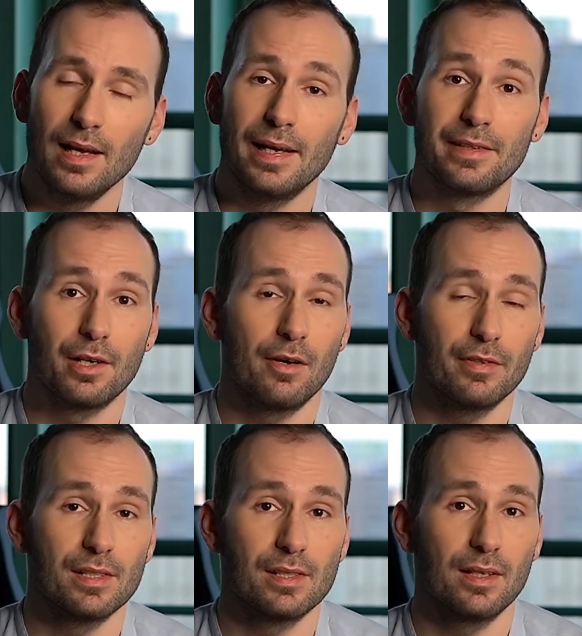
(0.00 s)
It
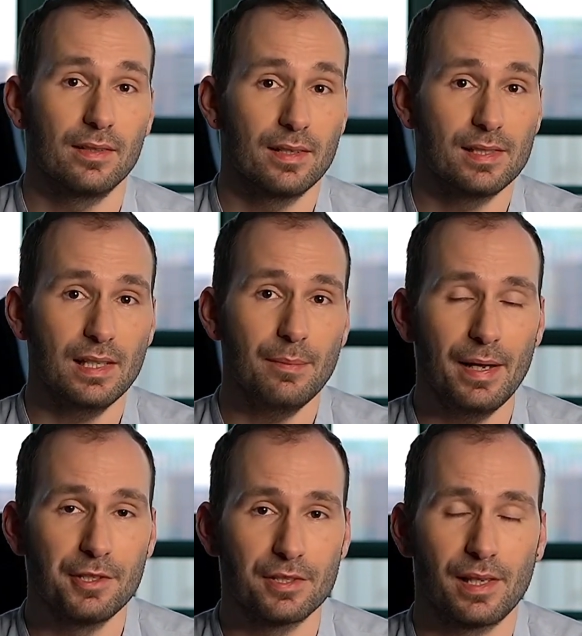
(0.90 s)
covers the C
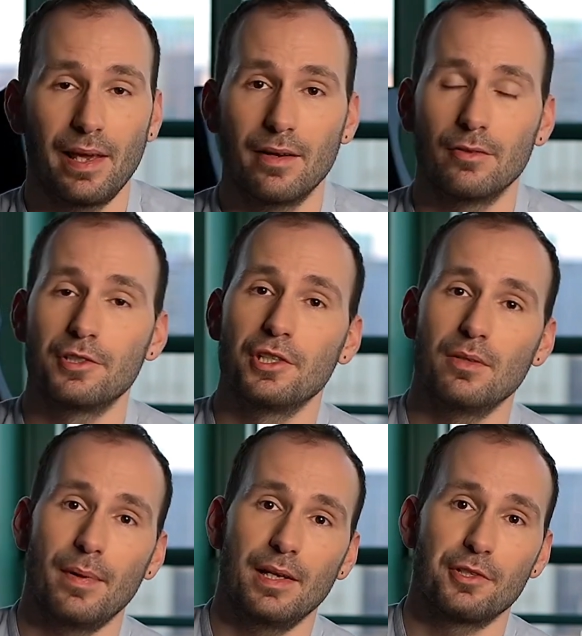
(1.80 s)
major scale,
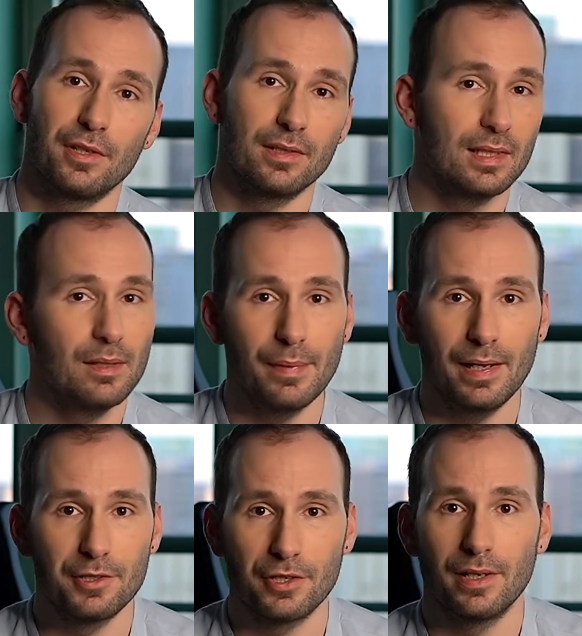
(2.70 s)
G major, D
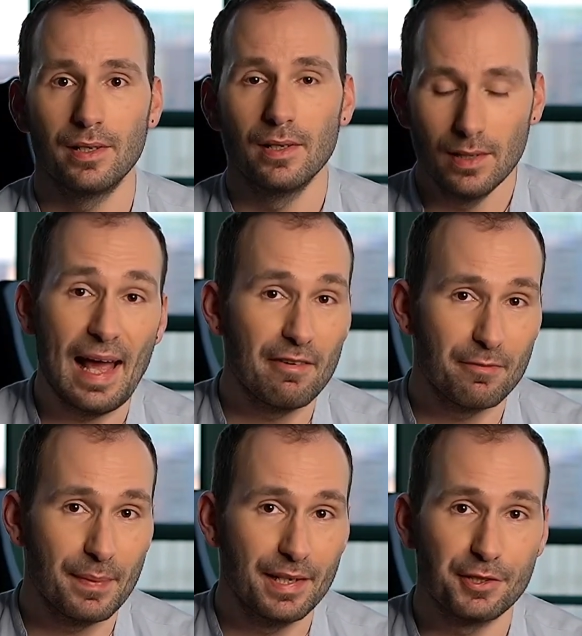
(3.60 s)
major,
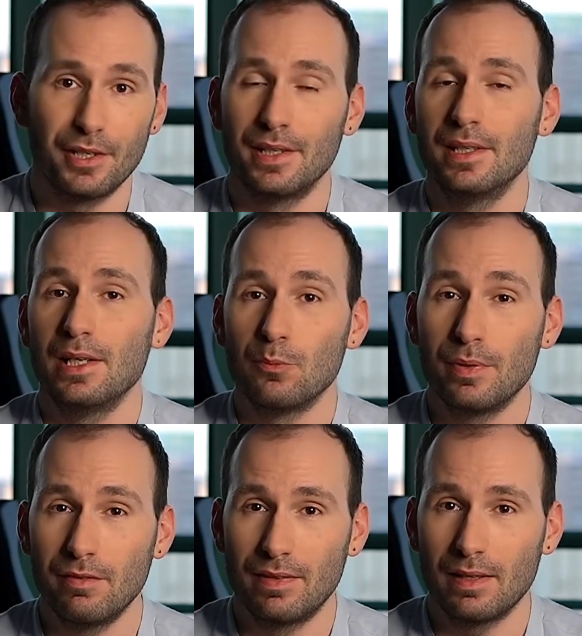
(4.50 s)
F major,
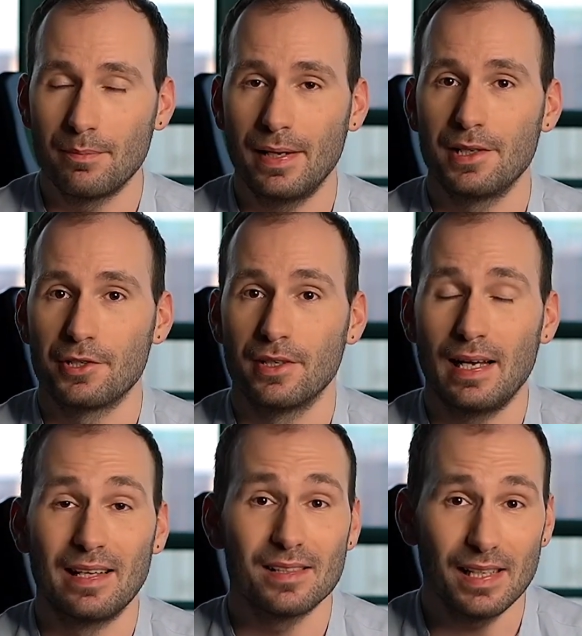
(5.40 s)
B flat major,
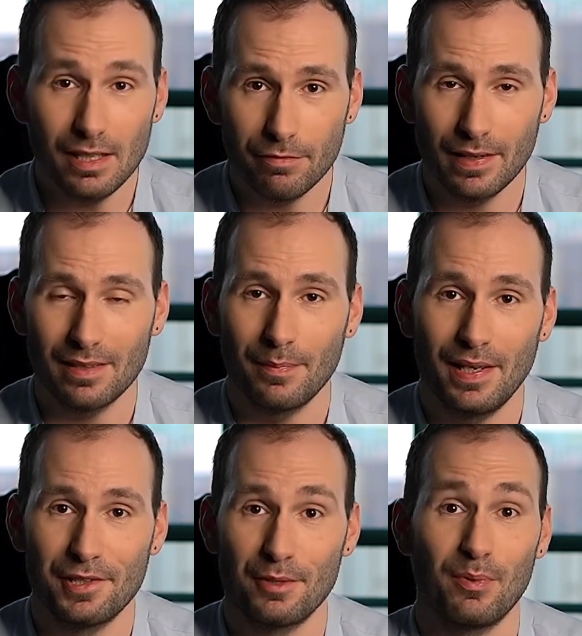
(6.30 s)
and E flat
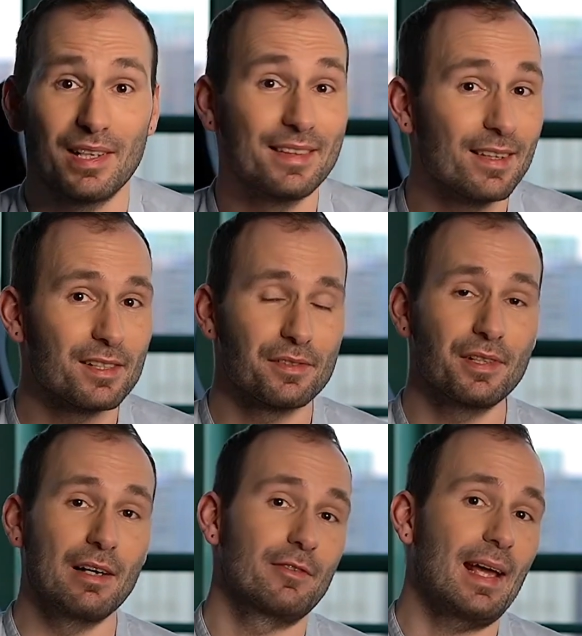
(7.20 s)
major, but it doesn't
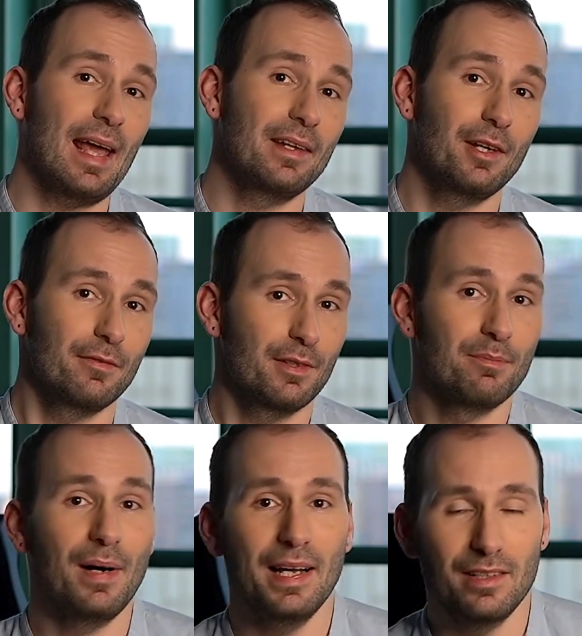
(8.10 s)
cover any of the
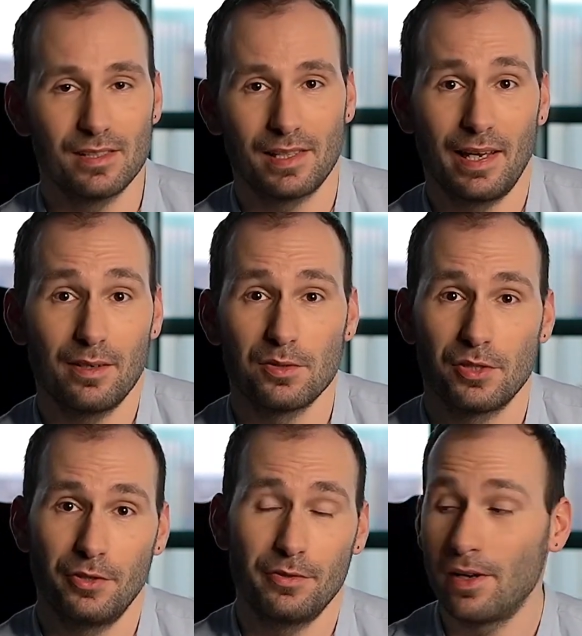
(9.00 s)
minor scales.
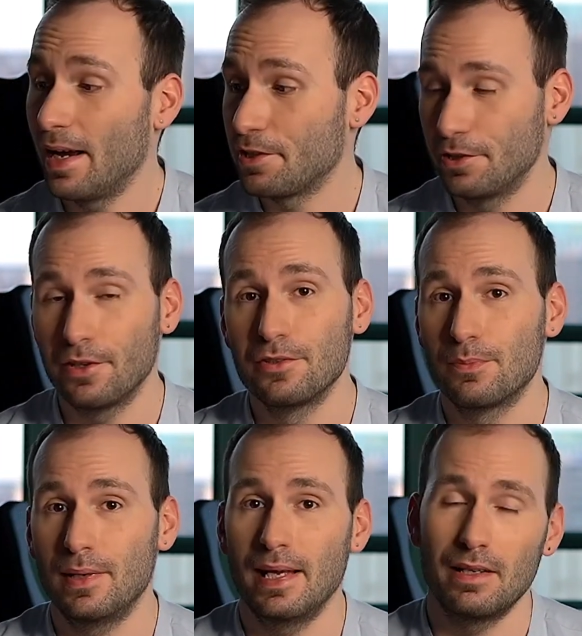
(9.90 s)
So you're not actually going to
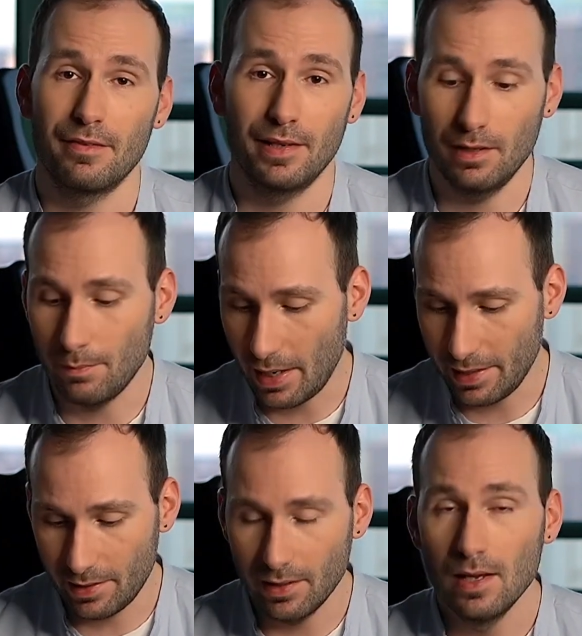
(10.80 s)
play anything in
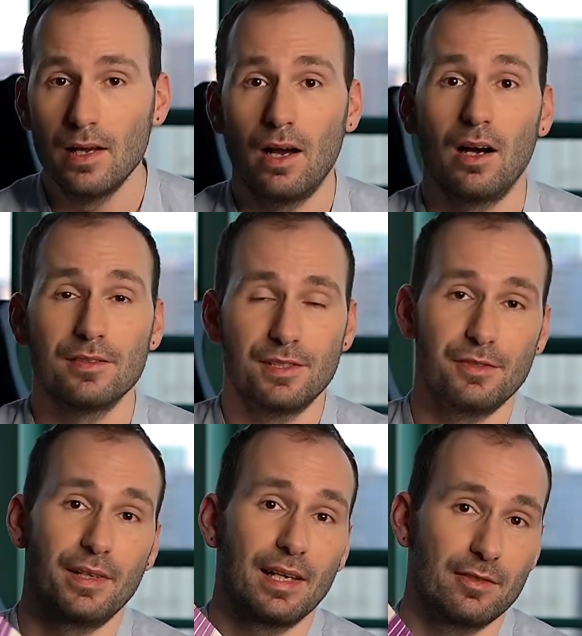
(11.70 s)
minor
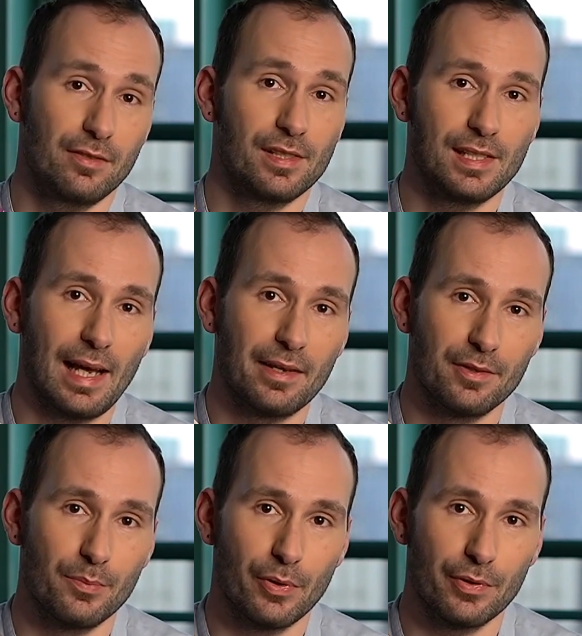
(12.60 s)
until you get to the
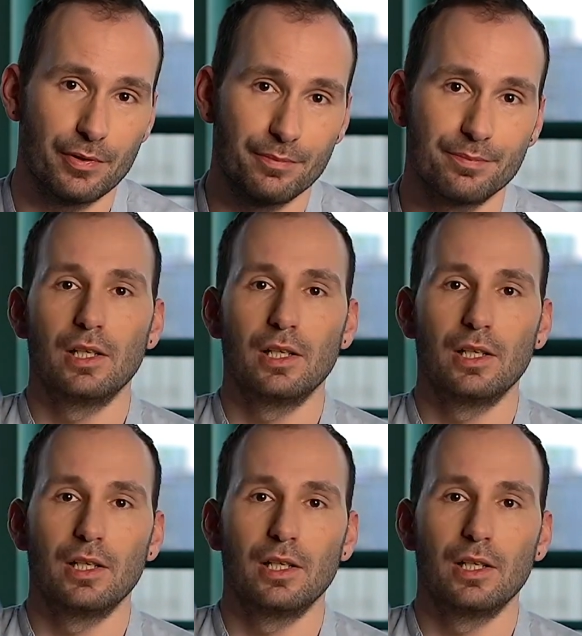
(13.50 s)
second book.